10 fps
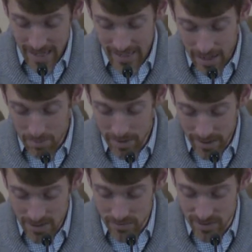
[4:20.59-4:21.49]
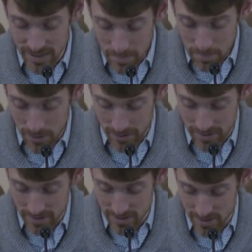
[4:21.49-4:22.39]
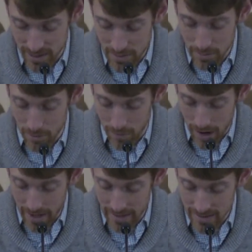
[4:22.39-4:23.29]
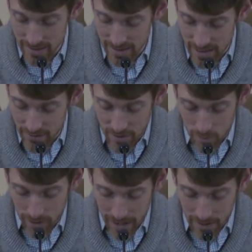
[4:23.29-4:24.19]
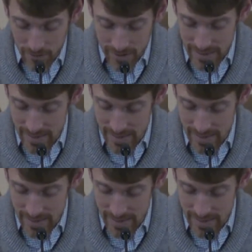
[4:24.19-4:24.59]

yet because of his impudence, he will rise and give him whatever he